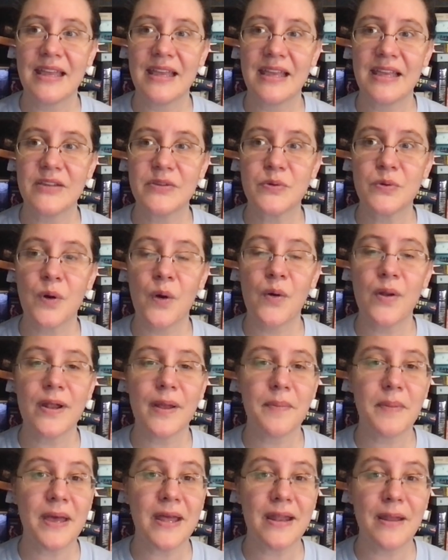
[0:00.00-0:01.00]
is growing
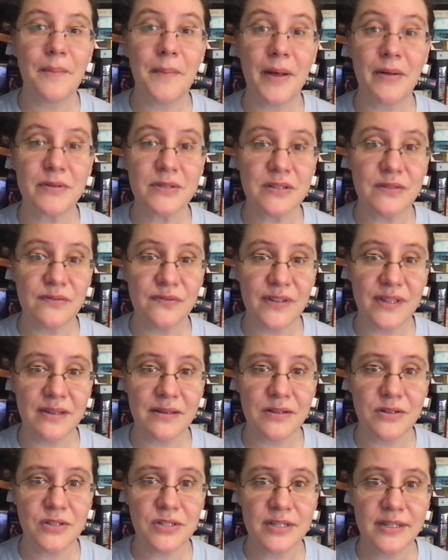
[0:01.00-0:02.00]
up in a mountain
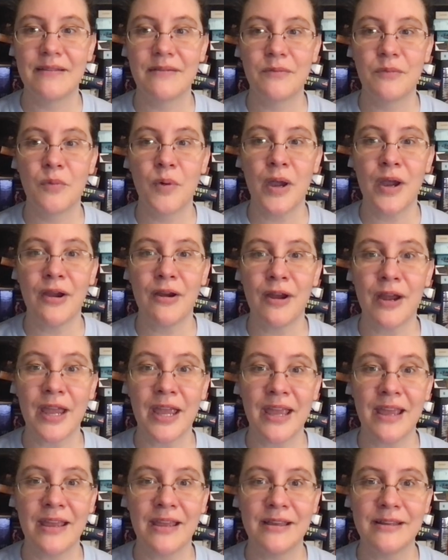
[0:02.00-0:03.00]
village where
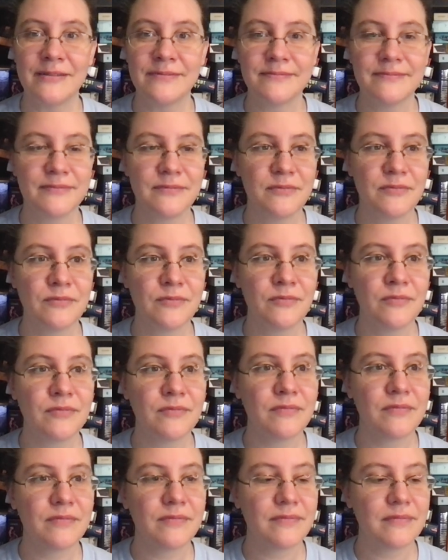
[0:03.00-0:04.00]
a
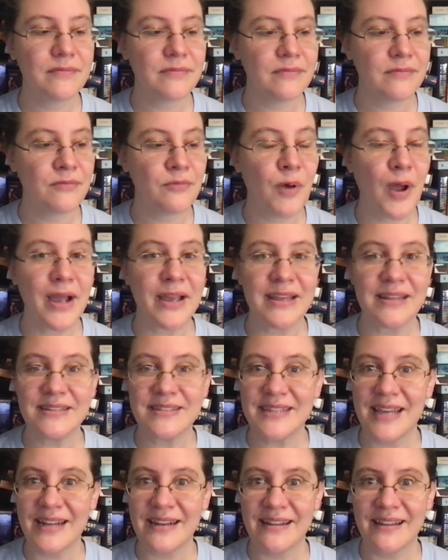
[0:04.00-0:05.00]
rocket
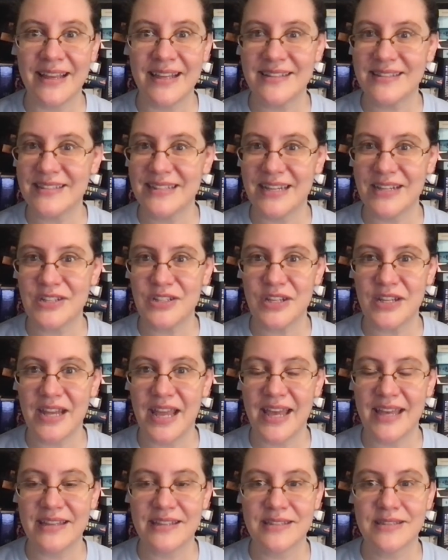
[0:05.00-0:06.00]
satellite station
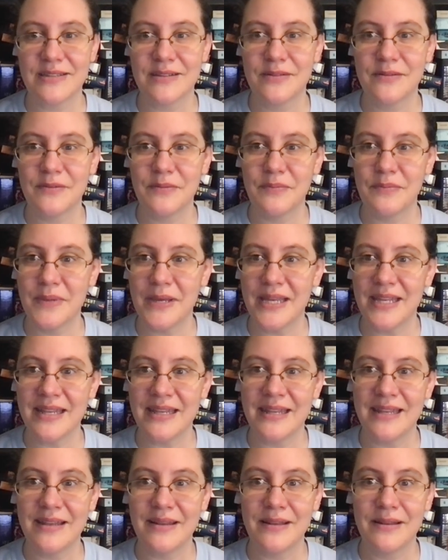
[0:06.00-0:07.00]
has
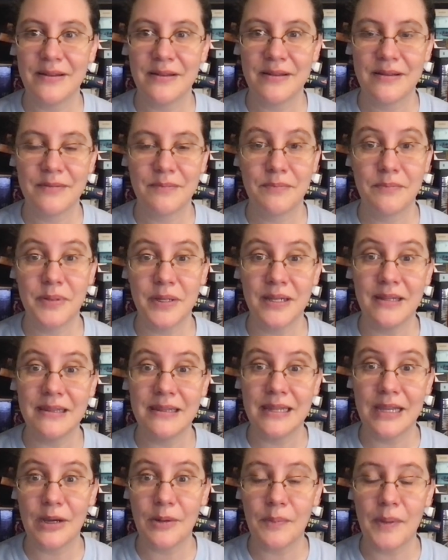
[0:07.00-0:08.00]
been built
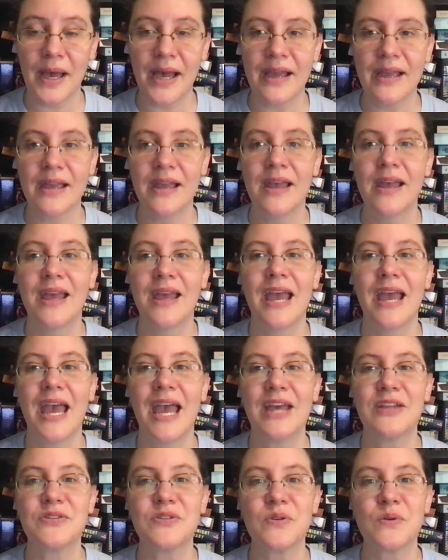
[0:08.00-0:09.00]
nearby
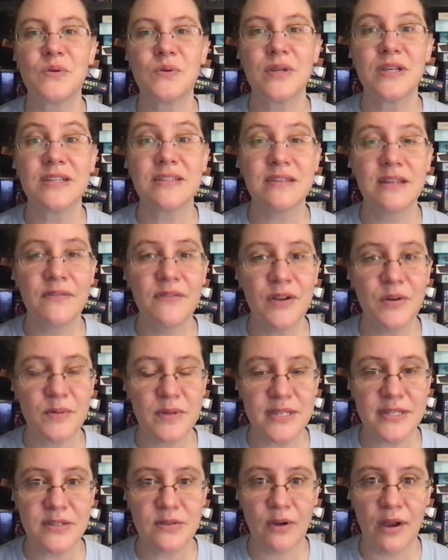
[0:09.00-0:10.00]
and so he's living with
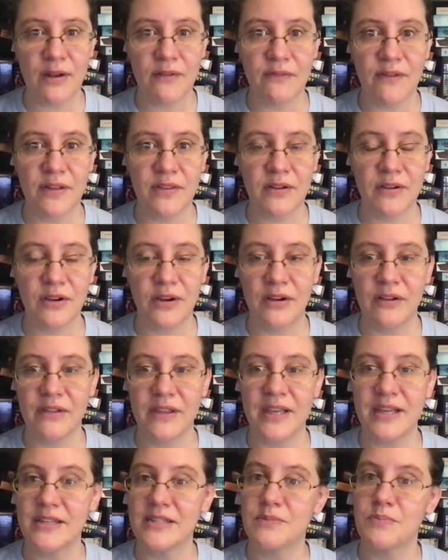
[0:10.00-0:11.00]
his grandfather
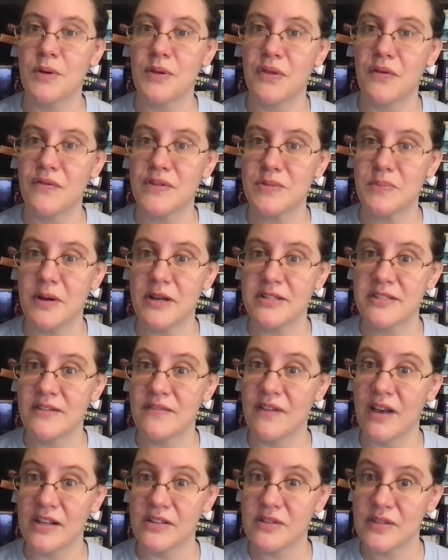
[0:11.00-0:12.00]
currently because both of his parents have
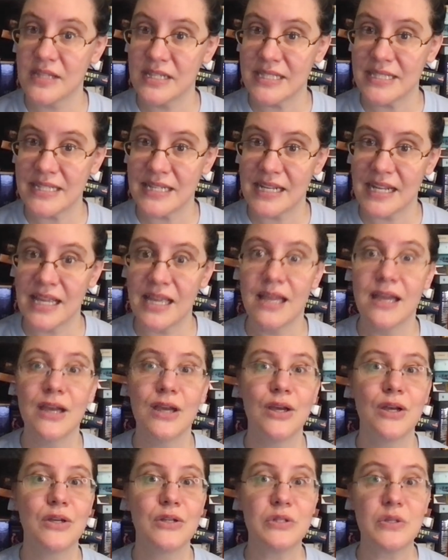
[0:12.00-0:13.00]
gone to the city
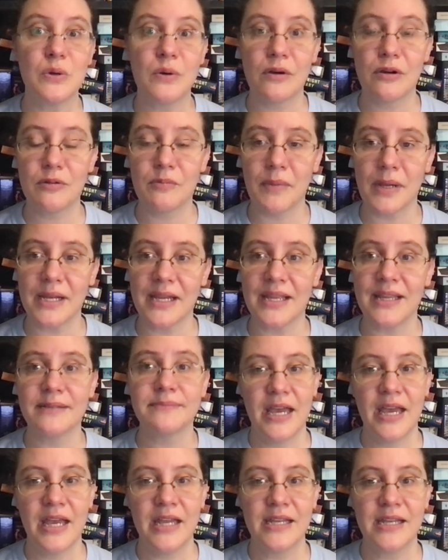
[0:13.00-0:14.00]
to earn money.
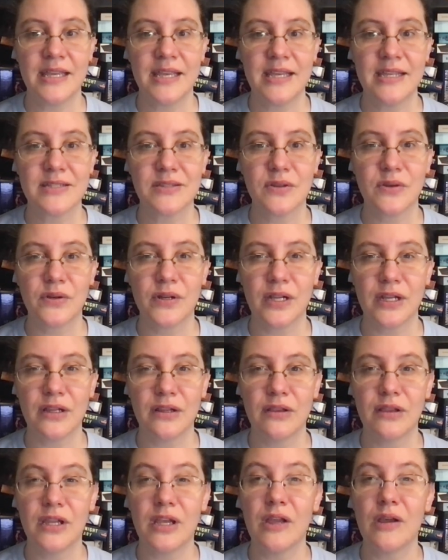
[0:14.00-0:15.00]
And he's
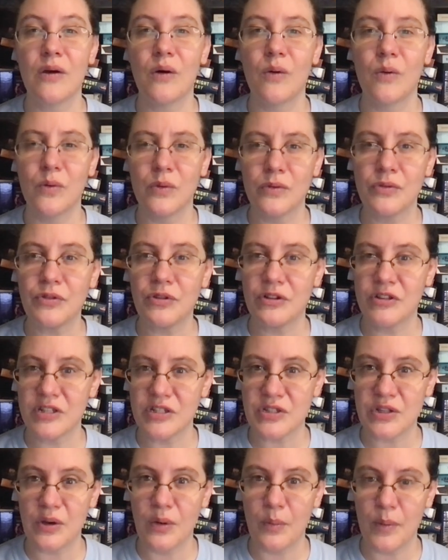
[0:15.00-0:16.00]
learning the old
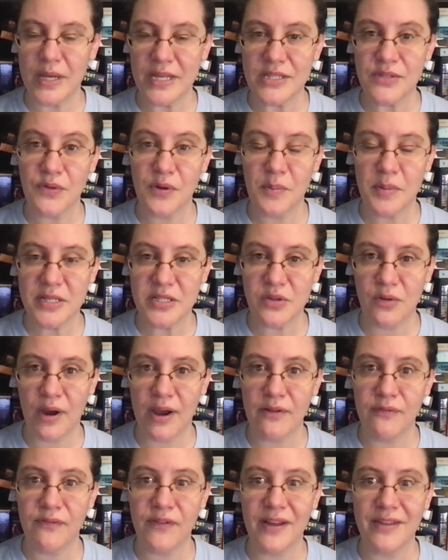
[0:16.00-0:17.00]
traditional ways from his
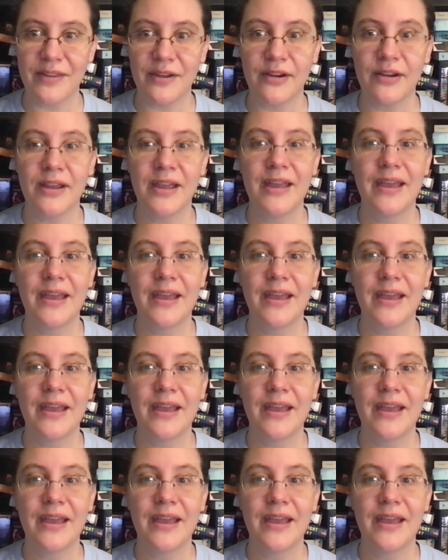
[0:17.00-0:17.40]
grandfather